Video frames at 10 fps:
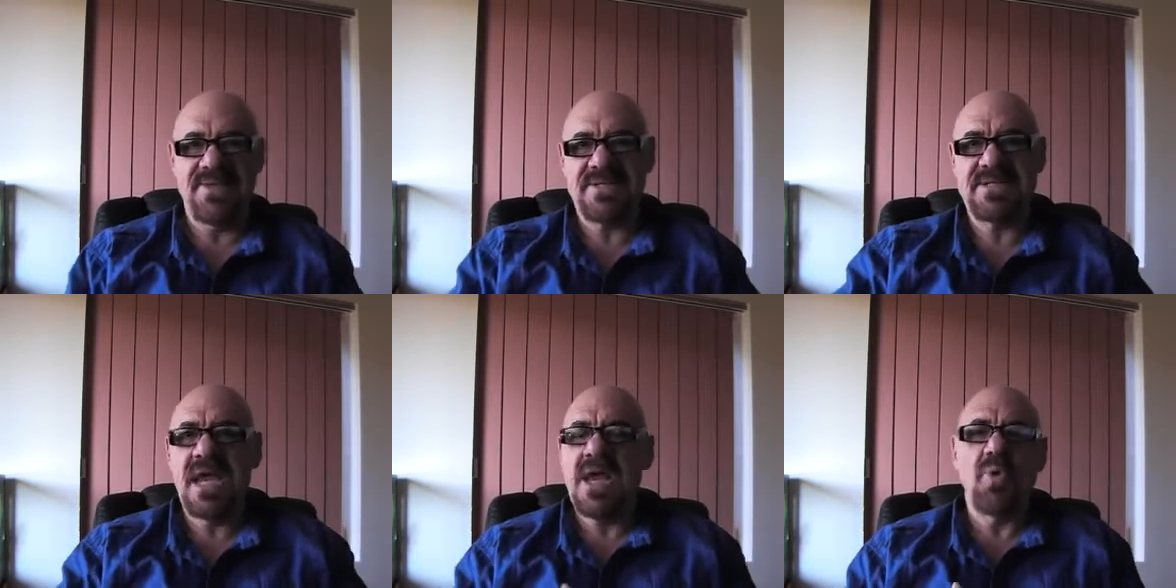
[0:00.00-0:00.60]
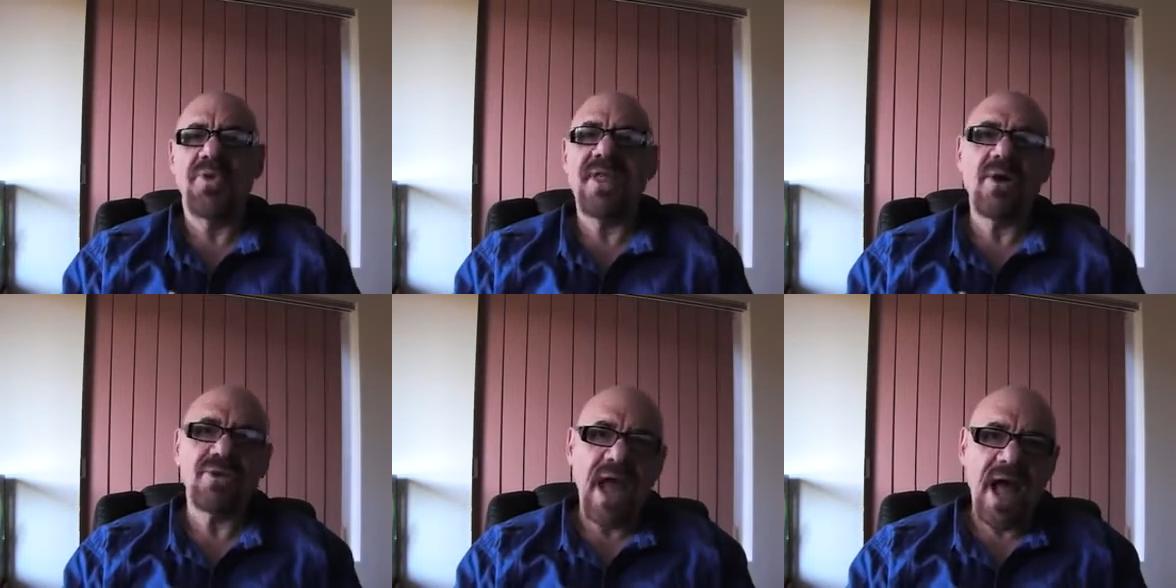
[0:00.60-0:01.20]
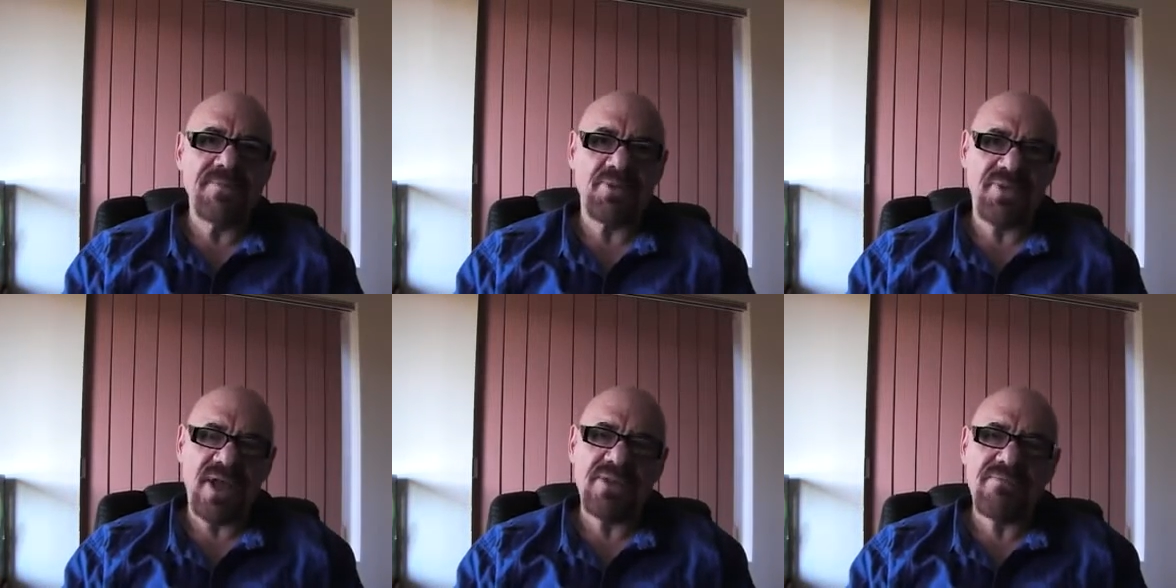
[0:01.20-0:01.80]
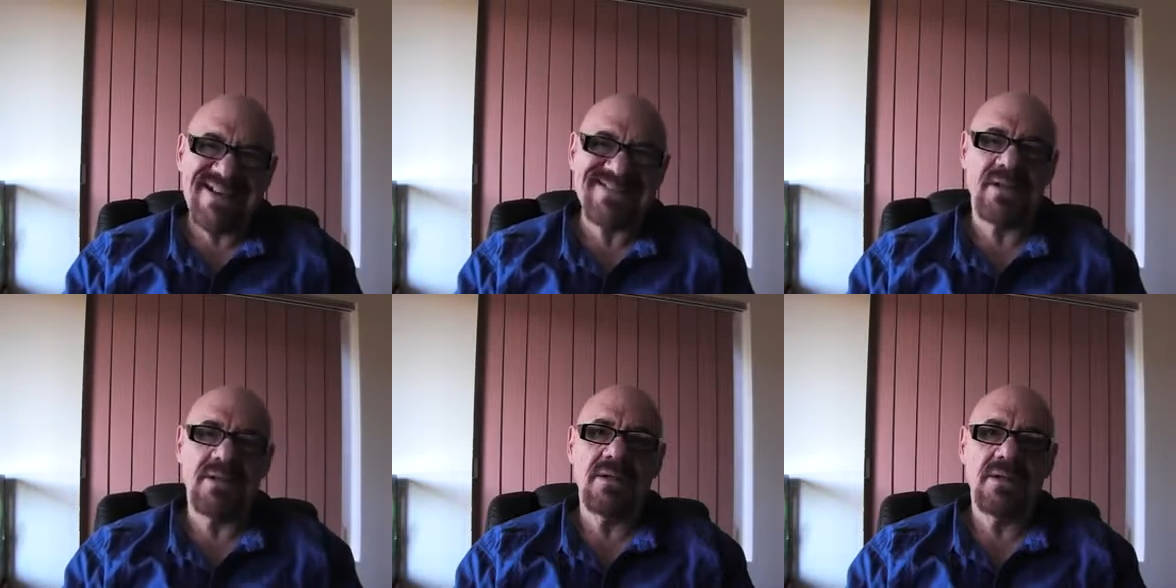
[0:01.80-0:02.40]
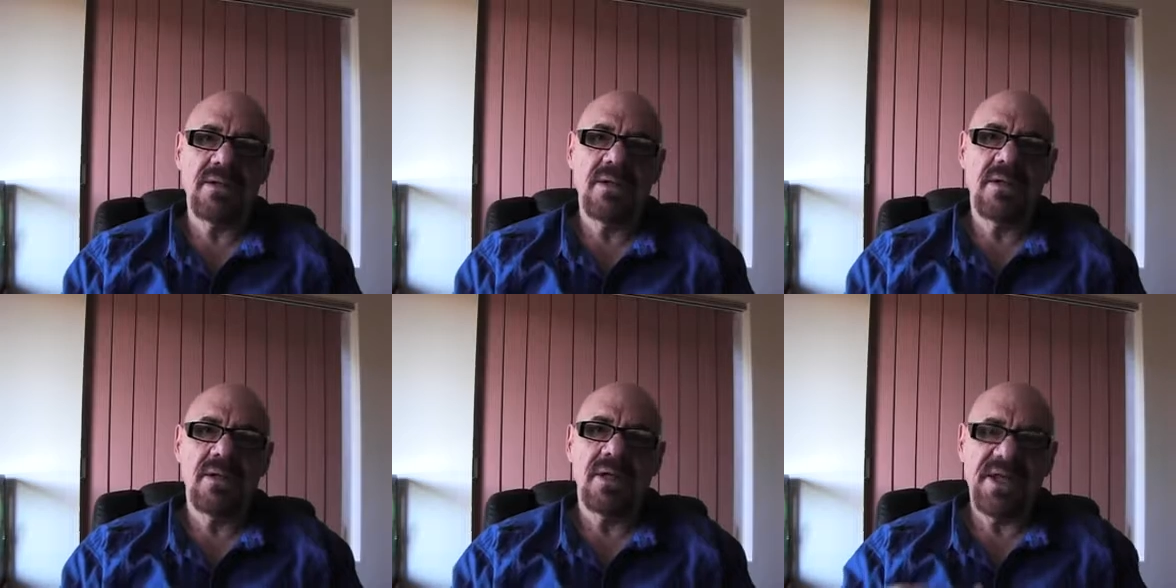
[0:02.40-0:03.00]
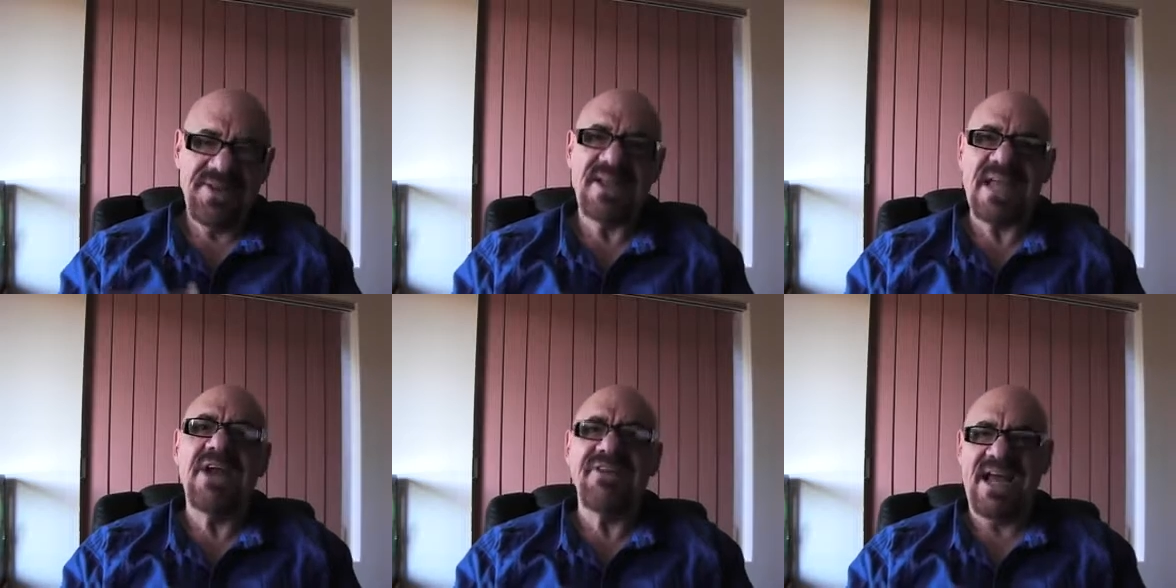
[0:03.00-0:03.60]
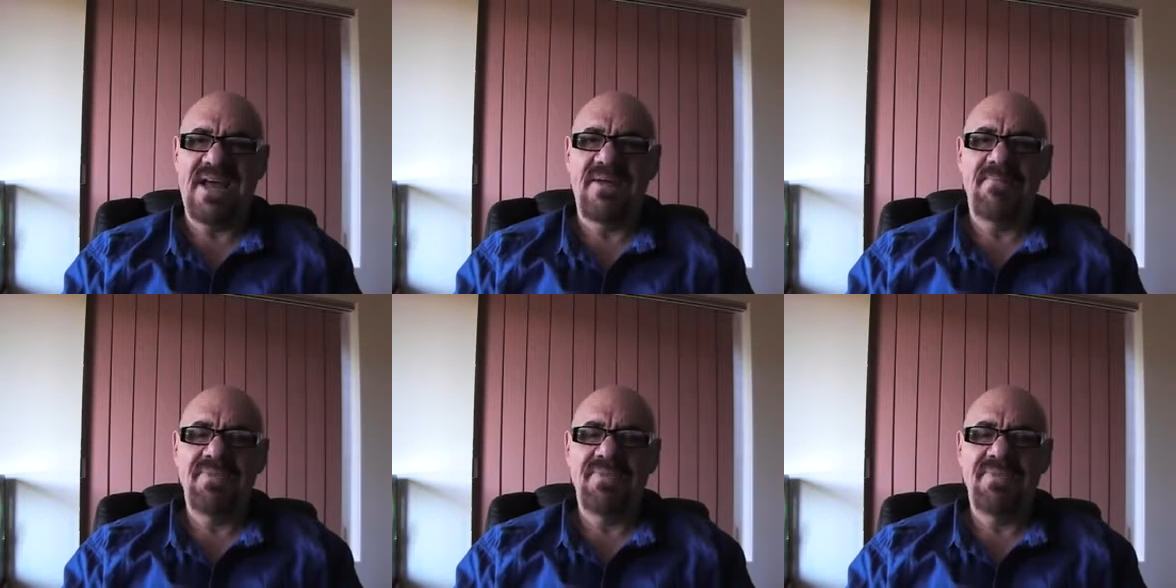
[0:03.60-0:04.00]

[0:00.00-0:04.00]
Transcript: This is without abs, without muscle in that area.